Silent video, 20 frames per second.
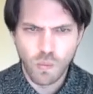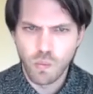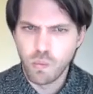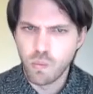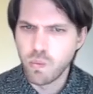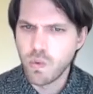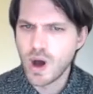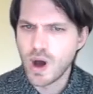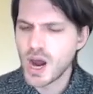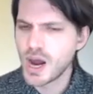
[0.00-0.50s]

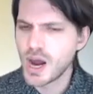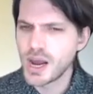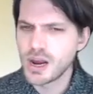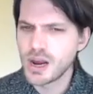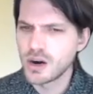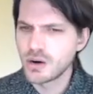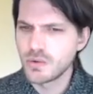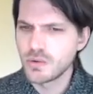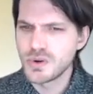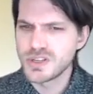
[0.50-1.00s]
why
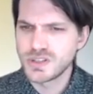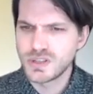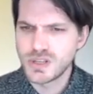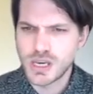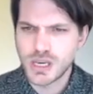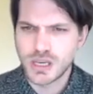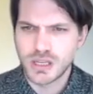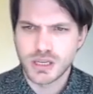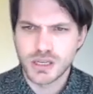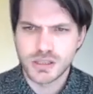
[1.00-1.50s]
are we
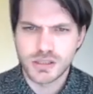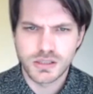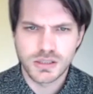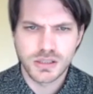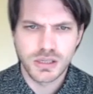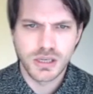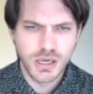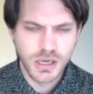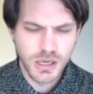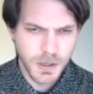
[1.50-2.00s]
seeing this?
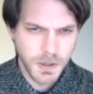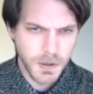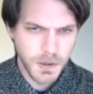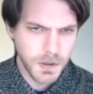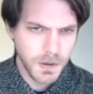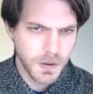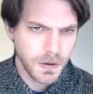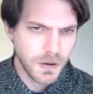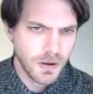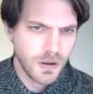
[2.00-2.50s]

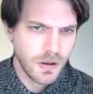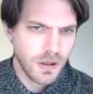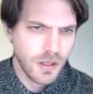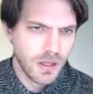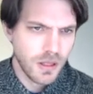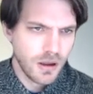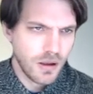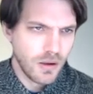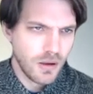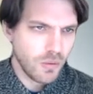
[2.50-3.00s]

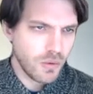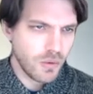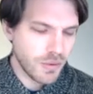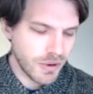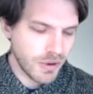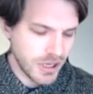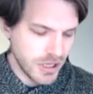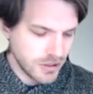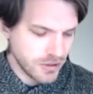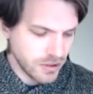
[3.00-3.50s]
We
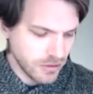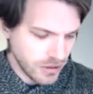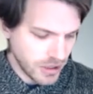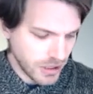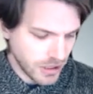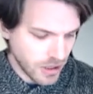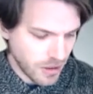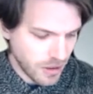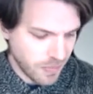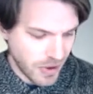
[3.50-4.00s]
went into
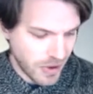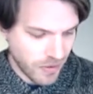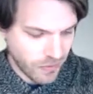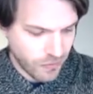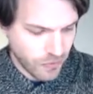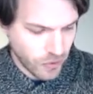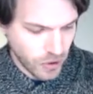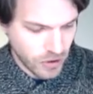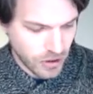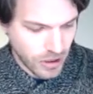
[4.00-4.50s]
it a bit
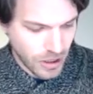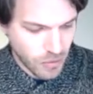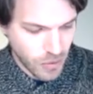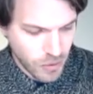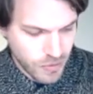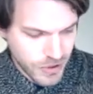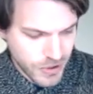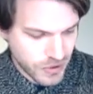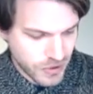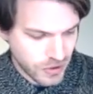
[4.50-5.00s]
further, and what
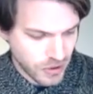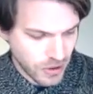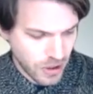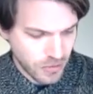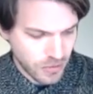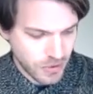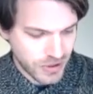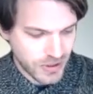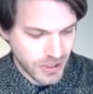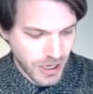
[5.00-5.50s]
we saw
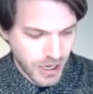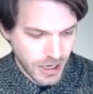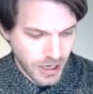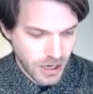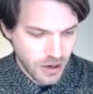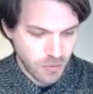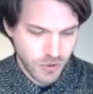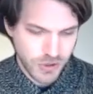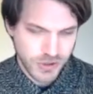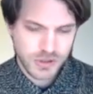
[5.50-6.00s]
was that
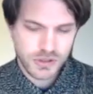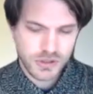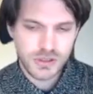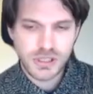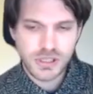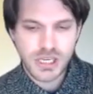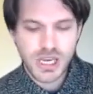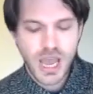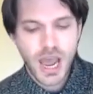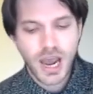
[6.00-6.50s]
it wasn't
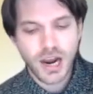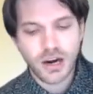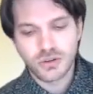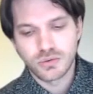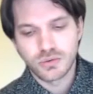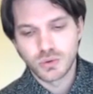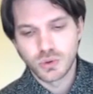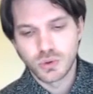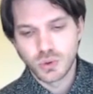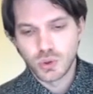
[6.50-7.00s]
the
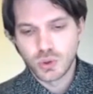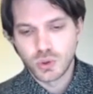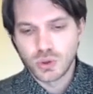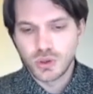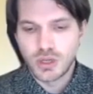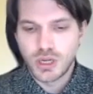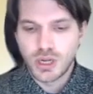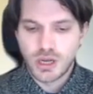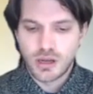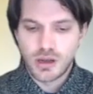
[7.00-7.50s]

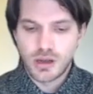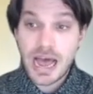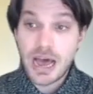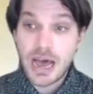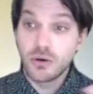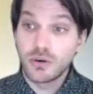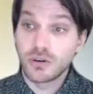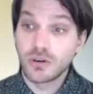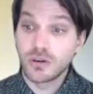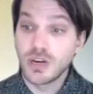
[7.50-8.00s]
actual
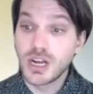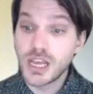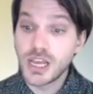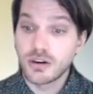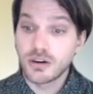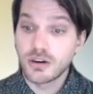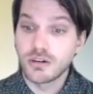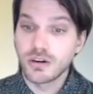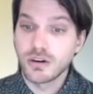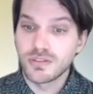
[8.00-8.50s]
outer
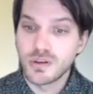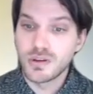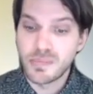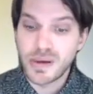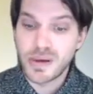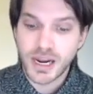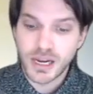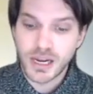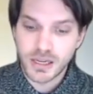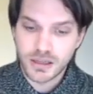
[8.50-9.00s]
layer of the
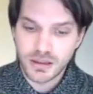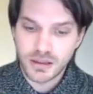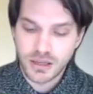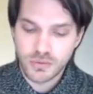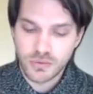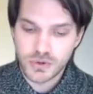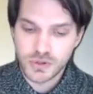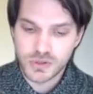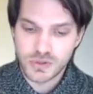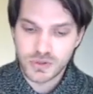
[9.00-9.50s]
packet that
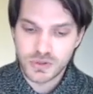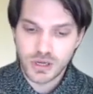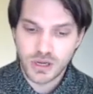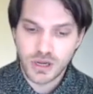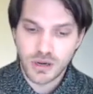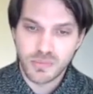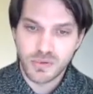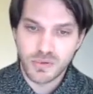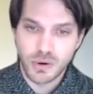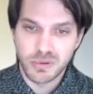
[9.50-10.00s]
was
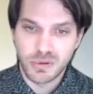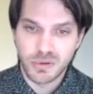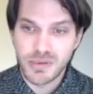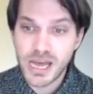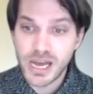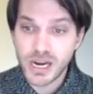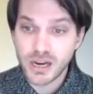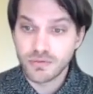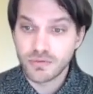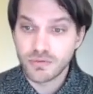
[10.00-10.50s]

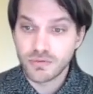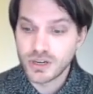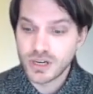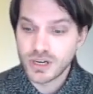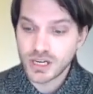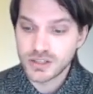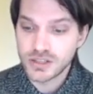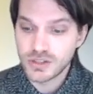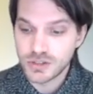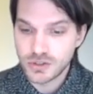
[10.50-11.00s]
problematic for the
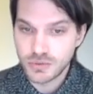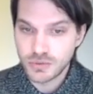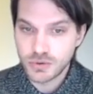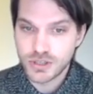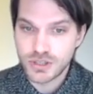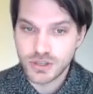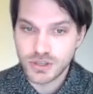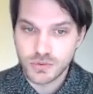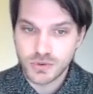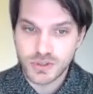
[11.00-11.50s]
Nexus
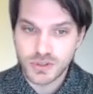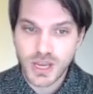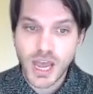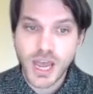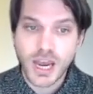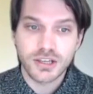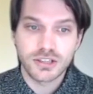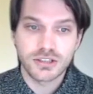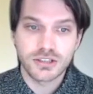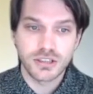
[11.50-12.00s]
switch. It was
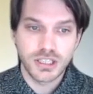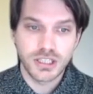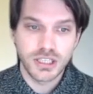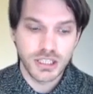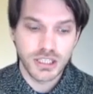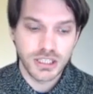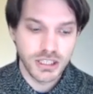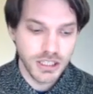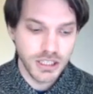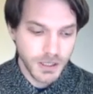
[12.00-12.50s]

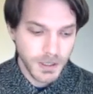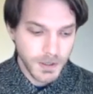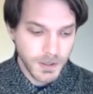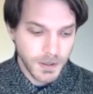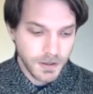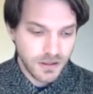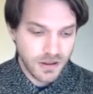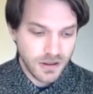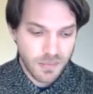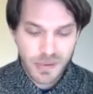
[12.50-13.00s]
actually
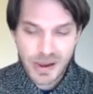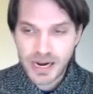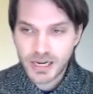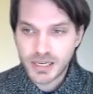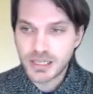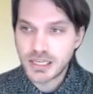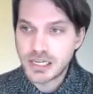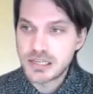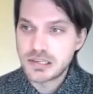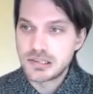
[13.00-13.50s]
the packet
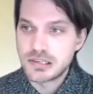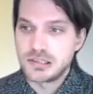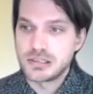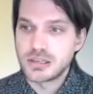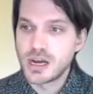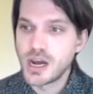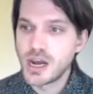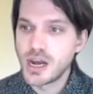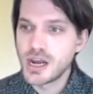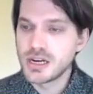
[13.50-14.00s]

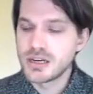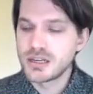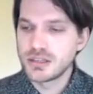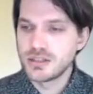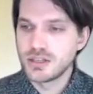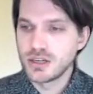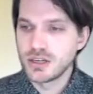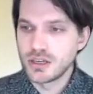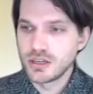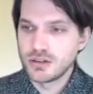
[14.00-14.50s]
inside
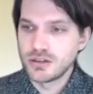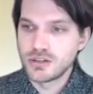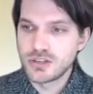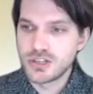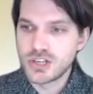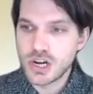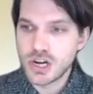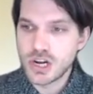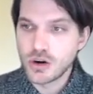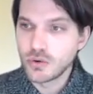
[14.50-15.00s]
the
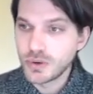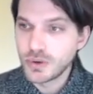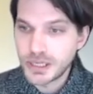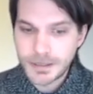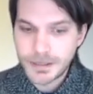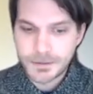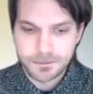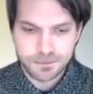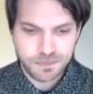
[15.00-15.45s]
GRE